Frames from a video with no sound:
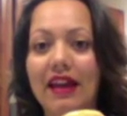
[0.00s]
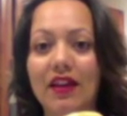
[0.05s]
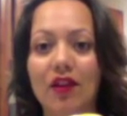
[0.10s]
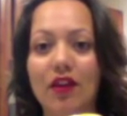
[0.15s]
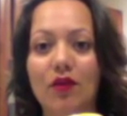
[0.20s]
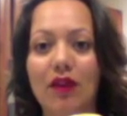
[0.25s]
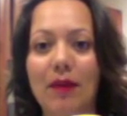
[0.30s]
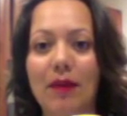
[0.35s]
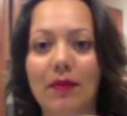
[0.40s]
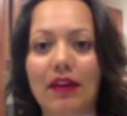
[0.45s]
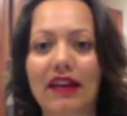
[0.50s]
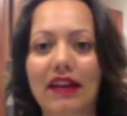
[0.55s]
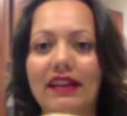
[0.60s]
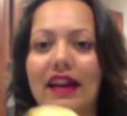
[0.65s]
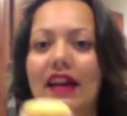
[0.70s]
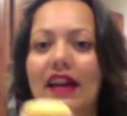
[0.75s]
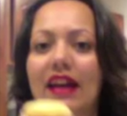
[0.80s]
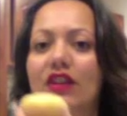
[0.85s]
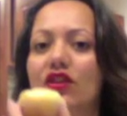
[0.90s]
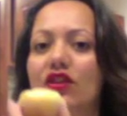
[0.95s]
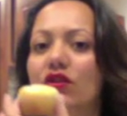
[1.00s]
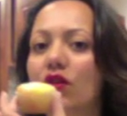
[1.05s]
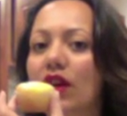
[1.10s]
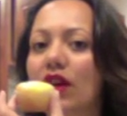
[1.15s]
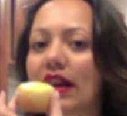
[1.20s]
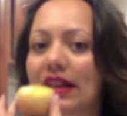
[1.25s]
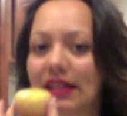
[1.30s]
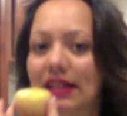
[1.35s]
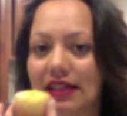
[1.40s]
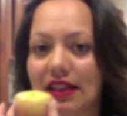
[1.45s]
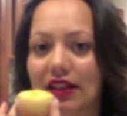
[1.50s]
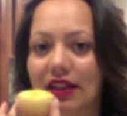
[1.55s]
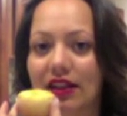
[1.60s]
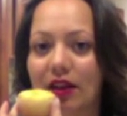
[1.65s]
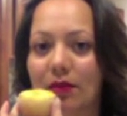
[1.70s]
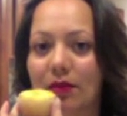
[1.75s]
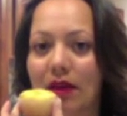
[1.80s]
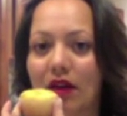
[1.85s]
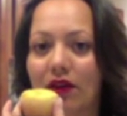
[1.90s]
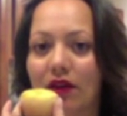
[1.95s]
in the wrapper like that and just go ahead and stick their
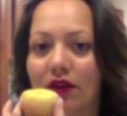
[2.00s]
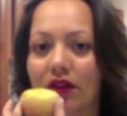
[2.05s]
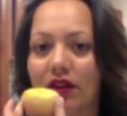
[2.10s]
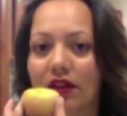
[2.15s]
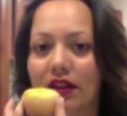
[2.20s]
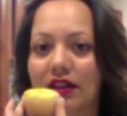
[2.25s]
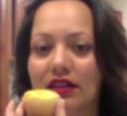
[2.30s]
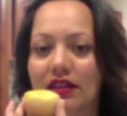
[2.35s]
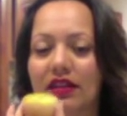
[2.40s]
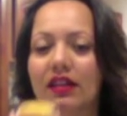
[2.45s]
mouth on it?